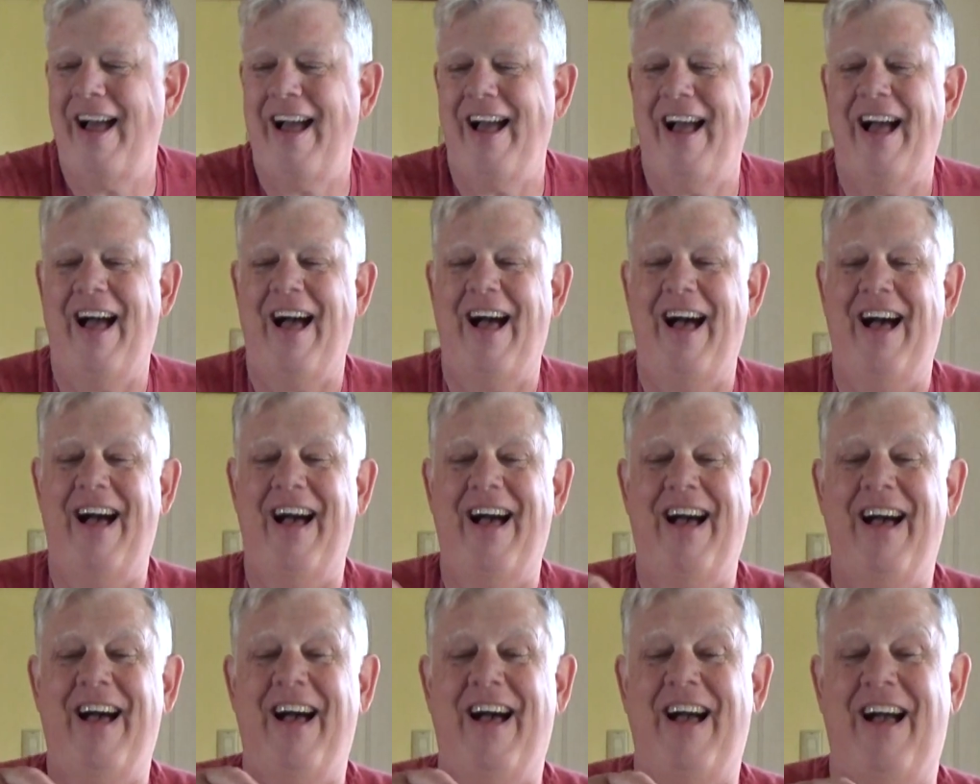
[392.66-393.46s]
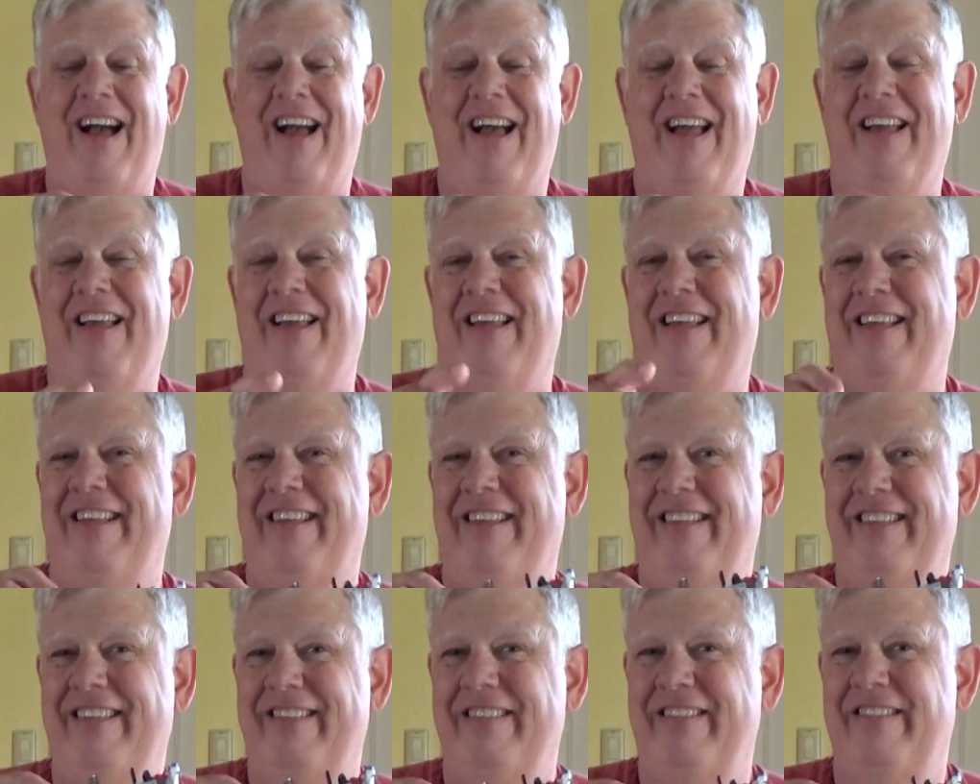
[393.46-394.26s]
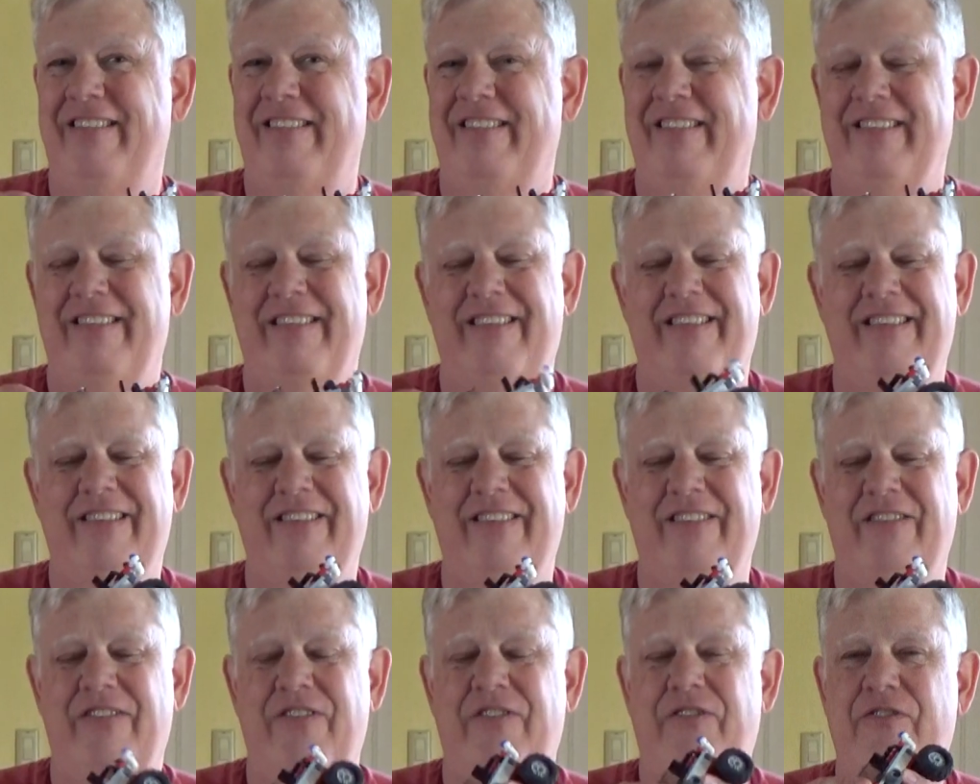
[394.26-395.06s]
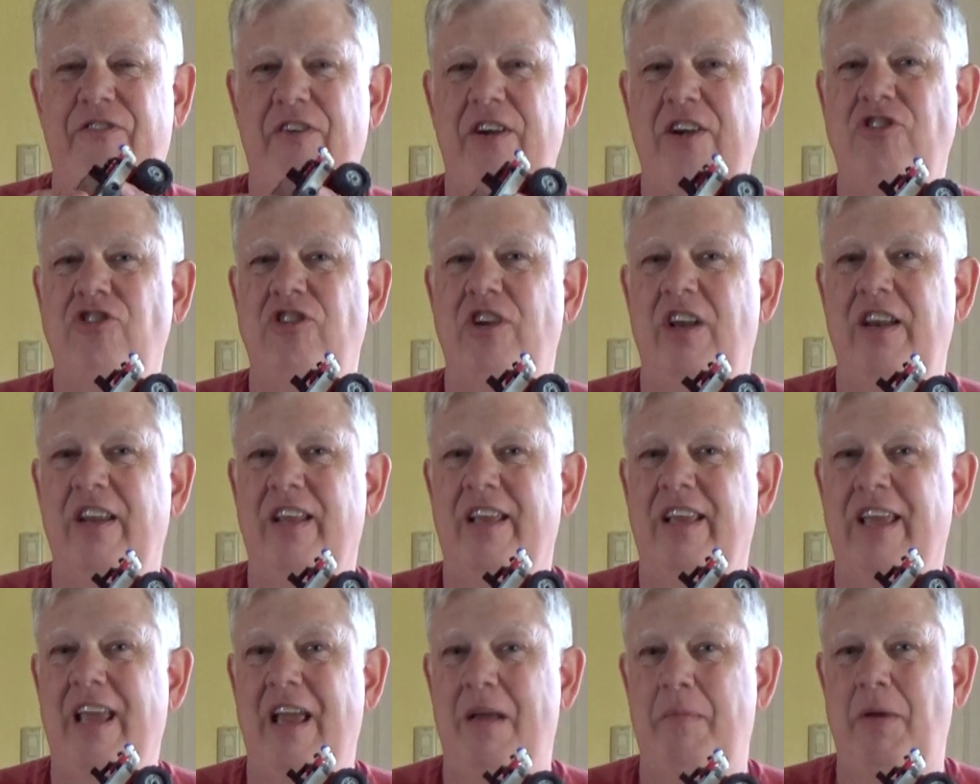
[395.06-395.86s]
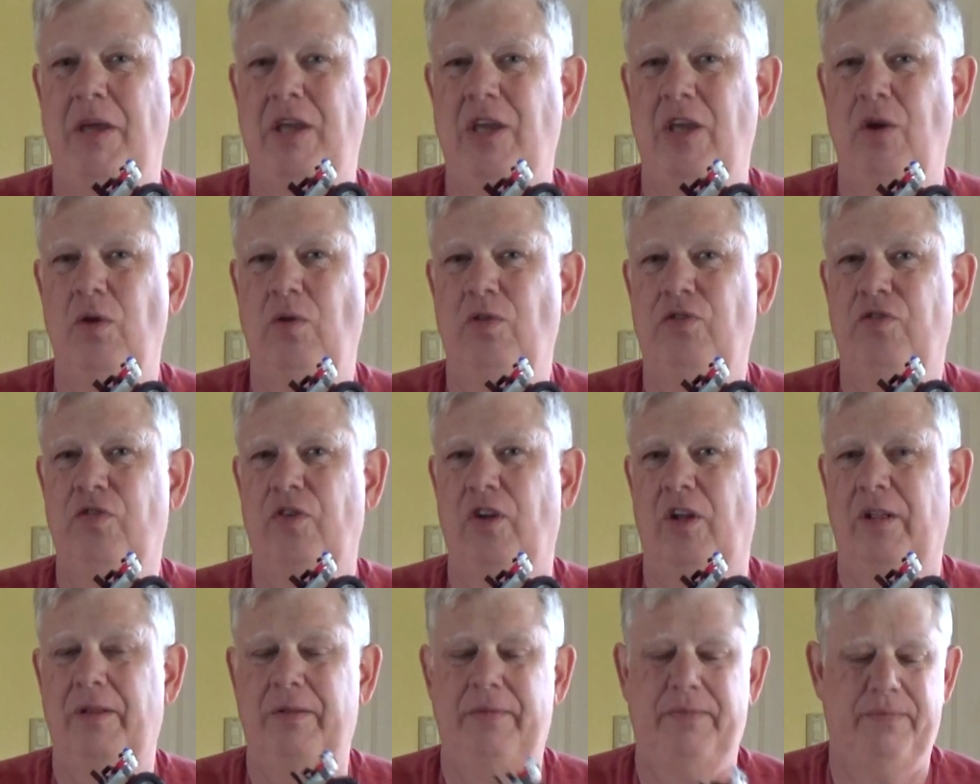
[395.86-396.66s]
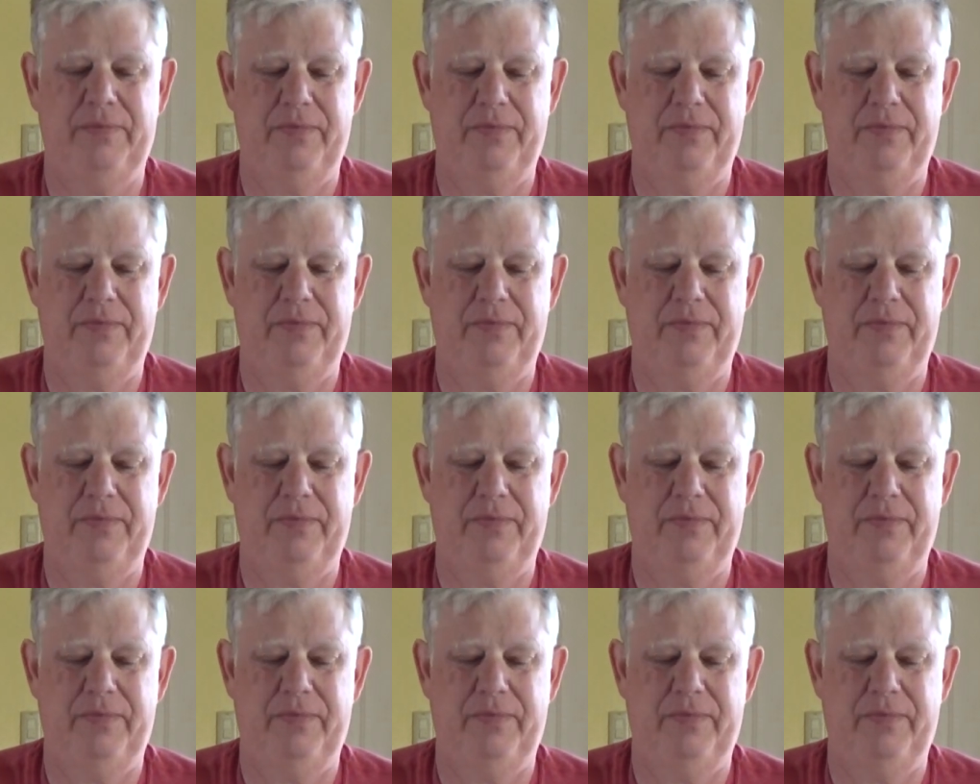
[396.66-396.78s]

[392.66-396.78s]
aha! Friction can be useful.